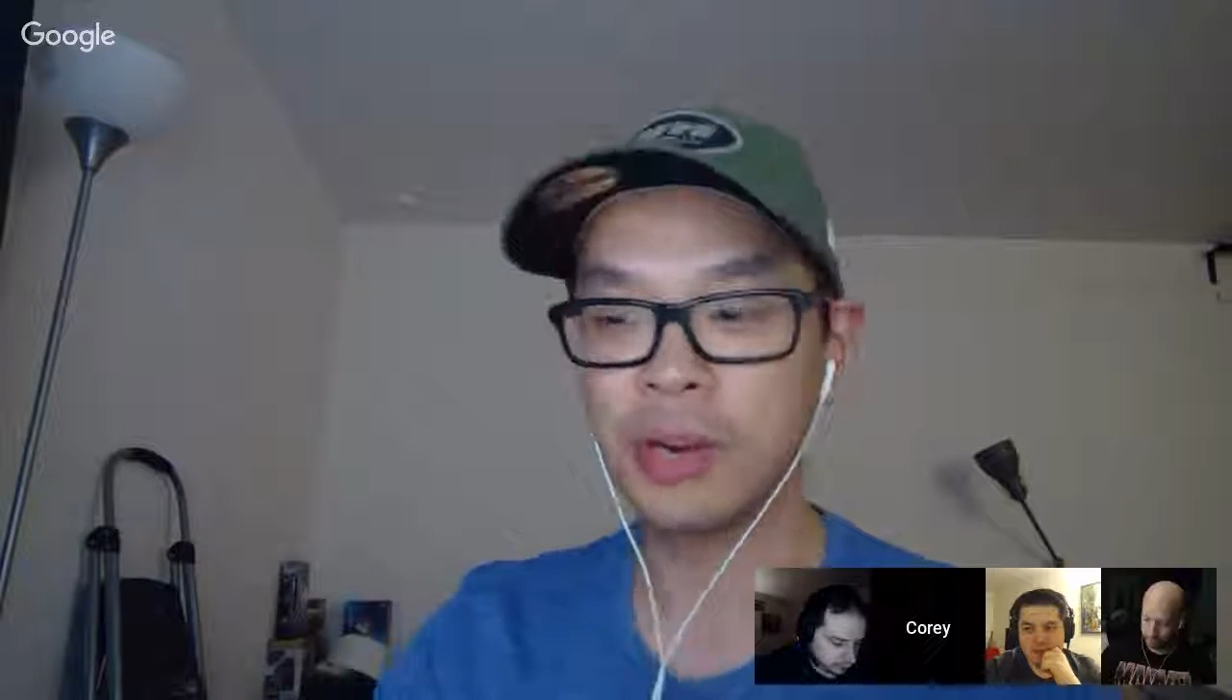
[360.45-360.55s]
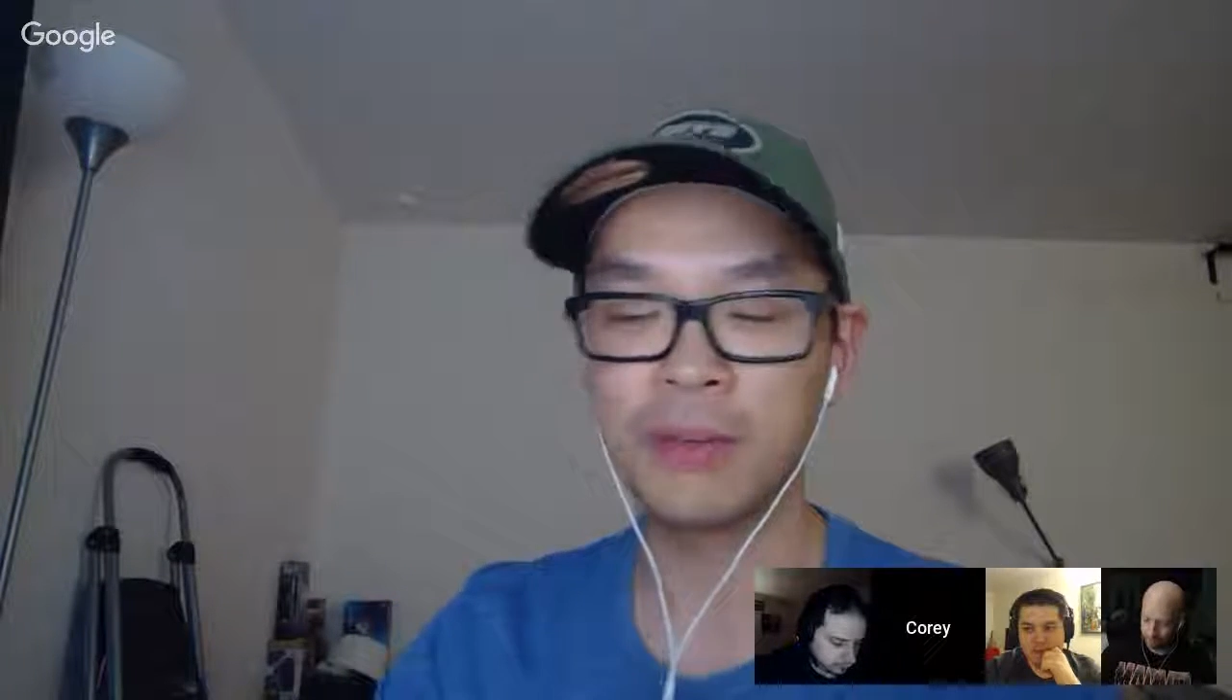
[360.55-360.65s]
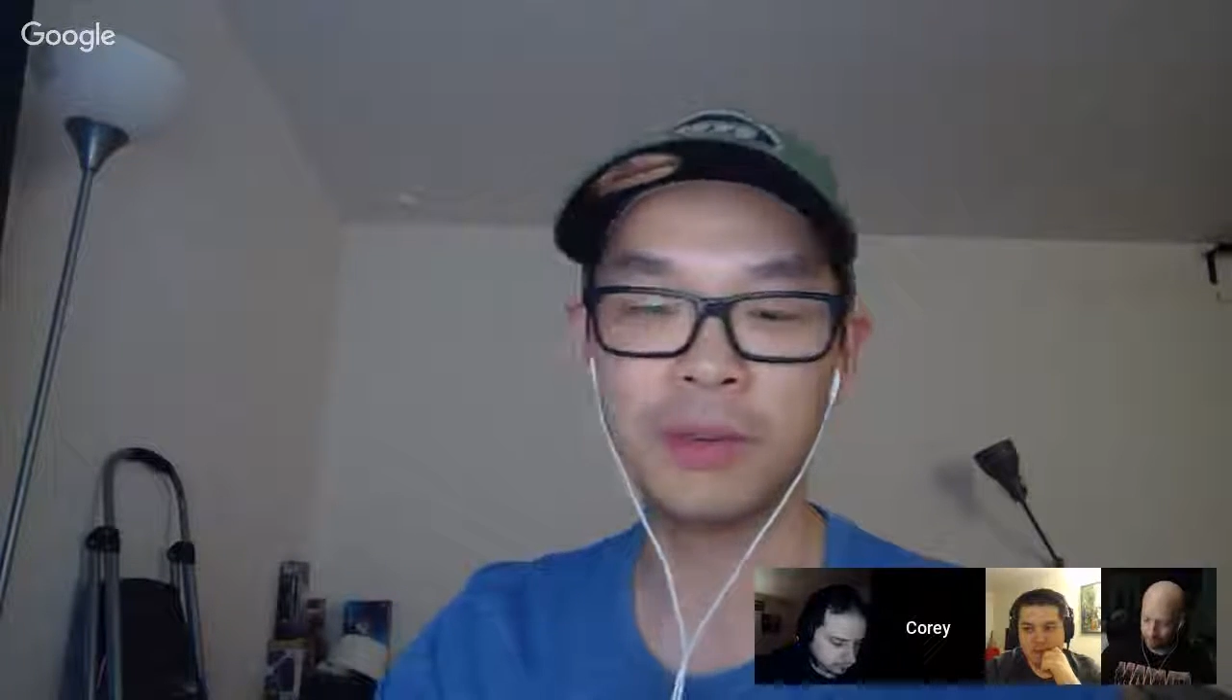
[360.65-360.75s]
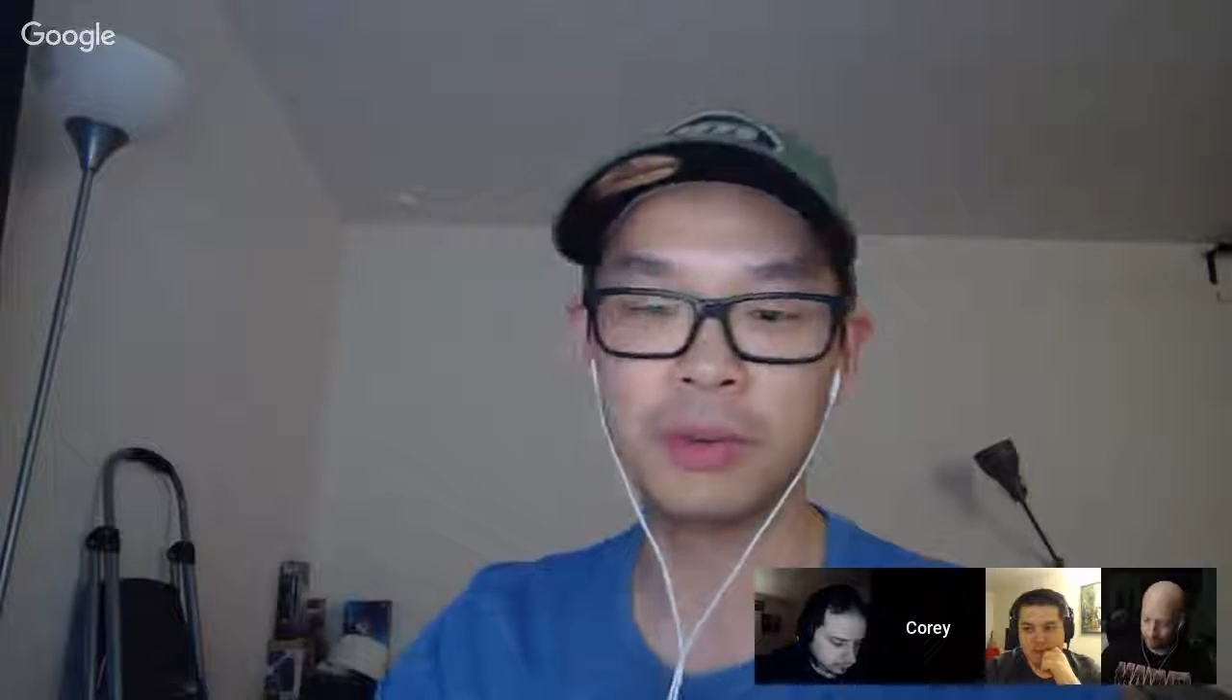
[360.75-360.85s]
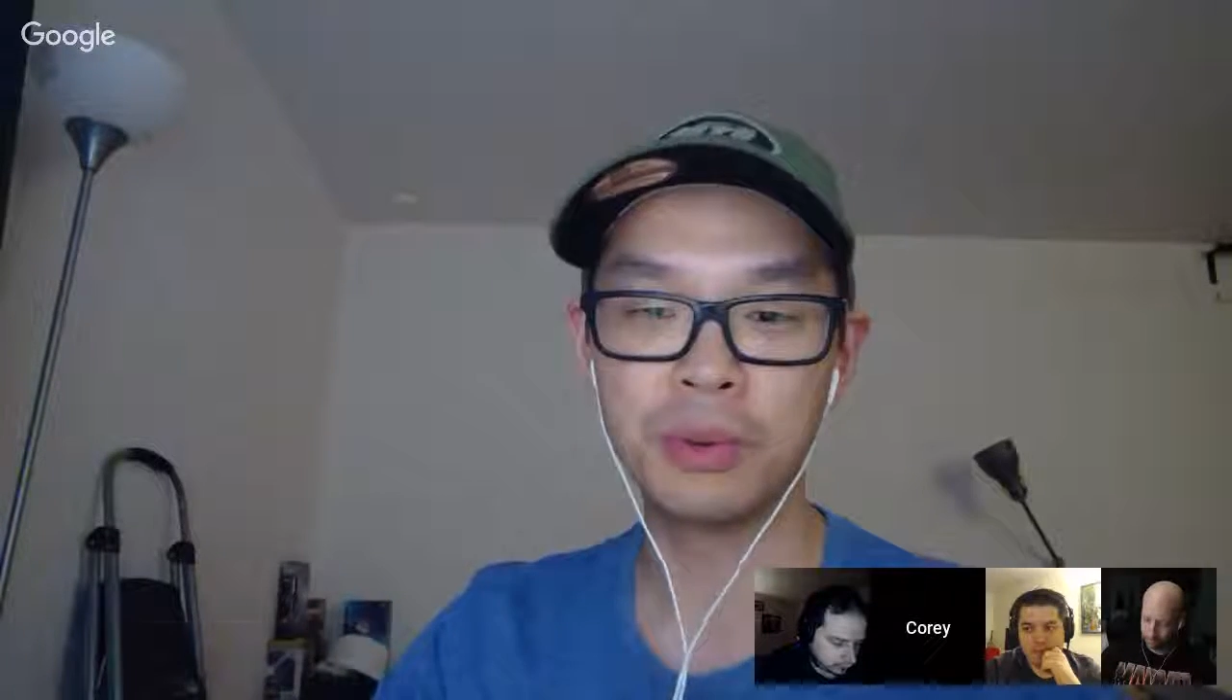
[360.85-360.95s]

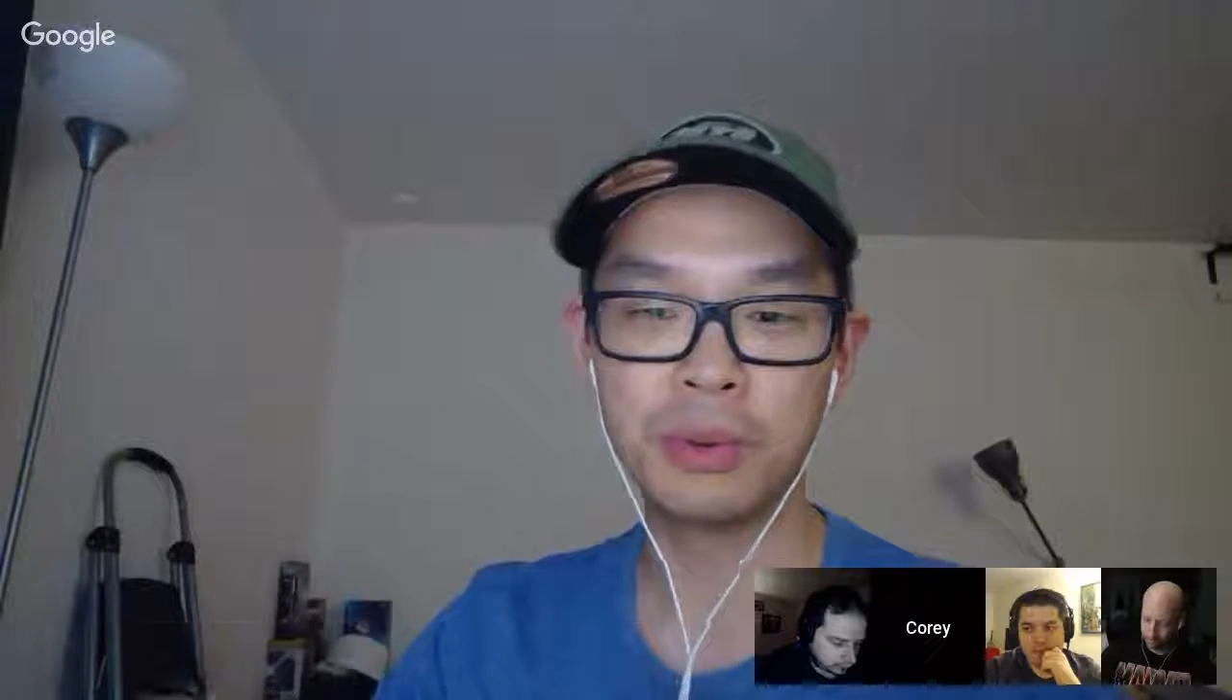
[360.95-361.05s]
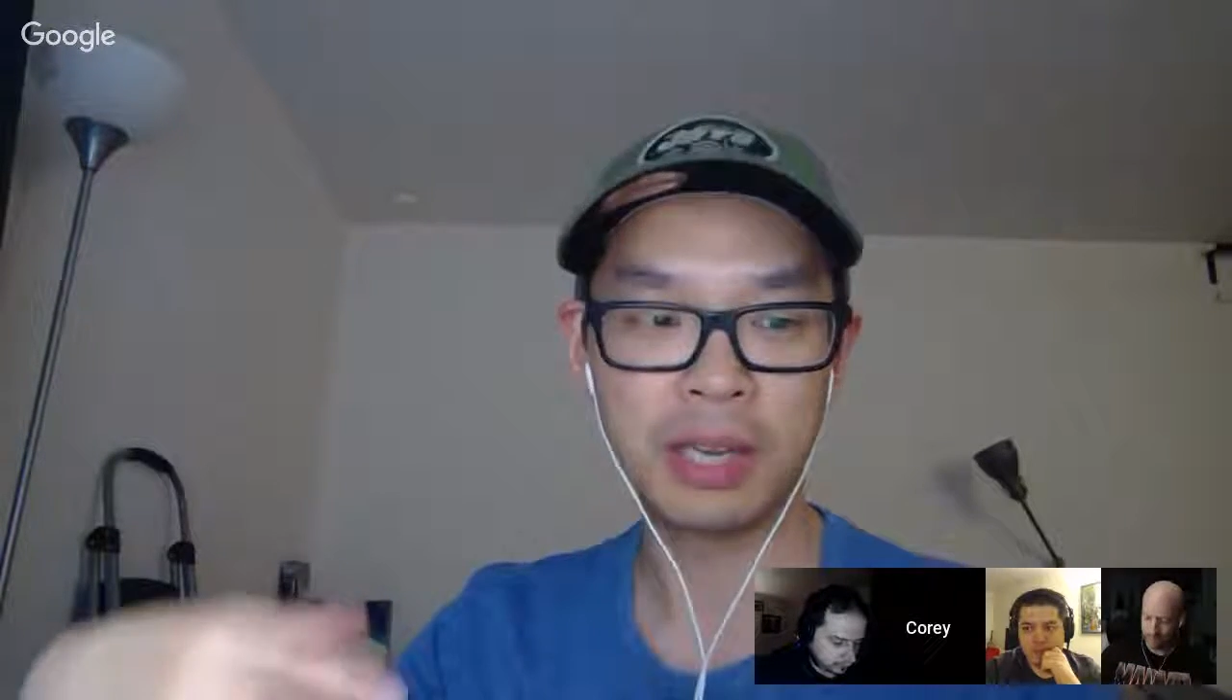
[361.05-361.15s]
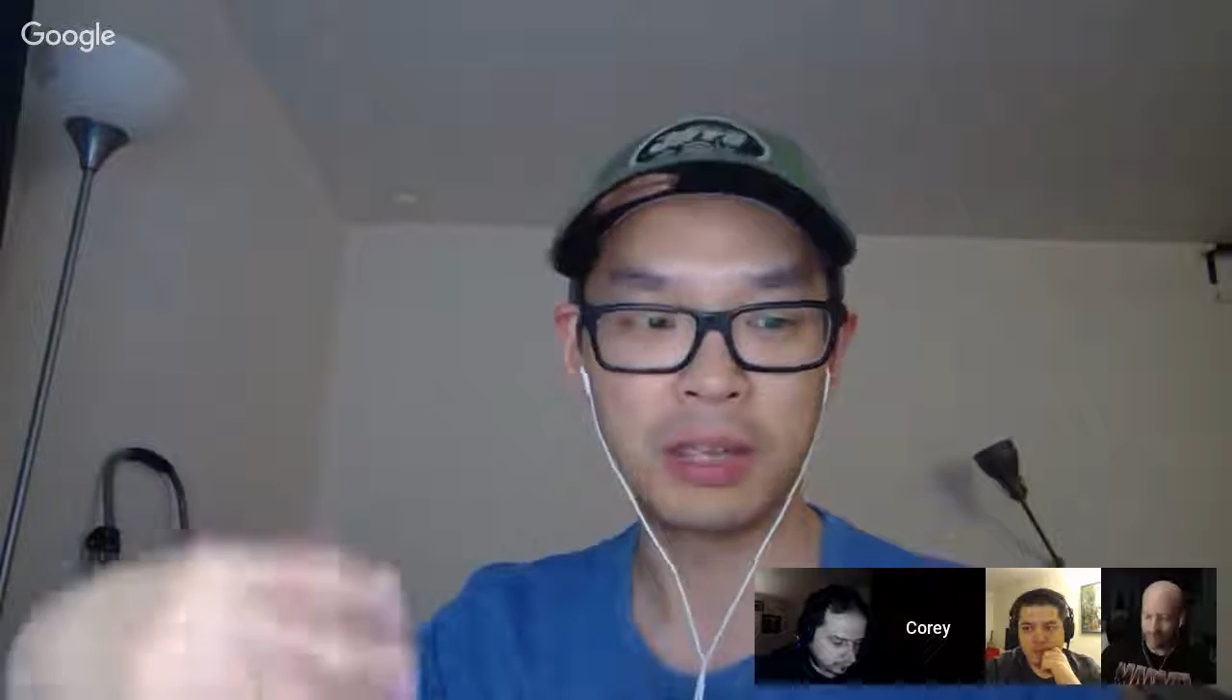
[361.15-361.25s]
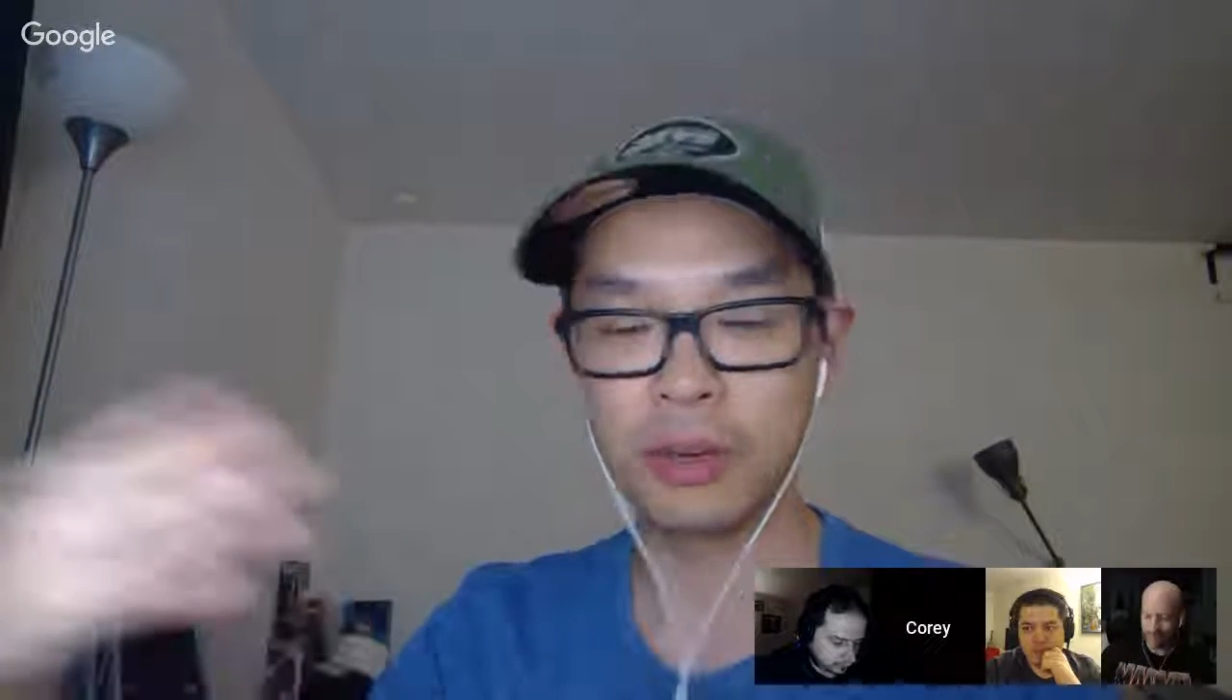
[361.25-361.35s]
Whenever you like